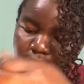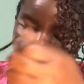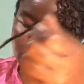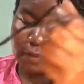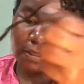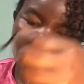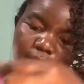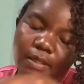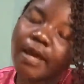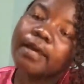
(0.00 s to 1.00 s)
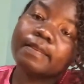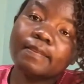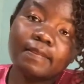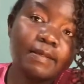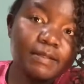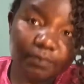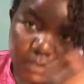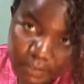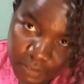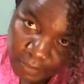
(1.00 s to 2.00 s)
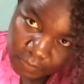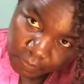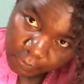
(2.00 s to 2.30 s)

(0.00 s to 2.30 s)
Swahili, it means there's no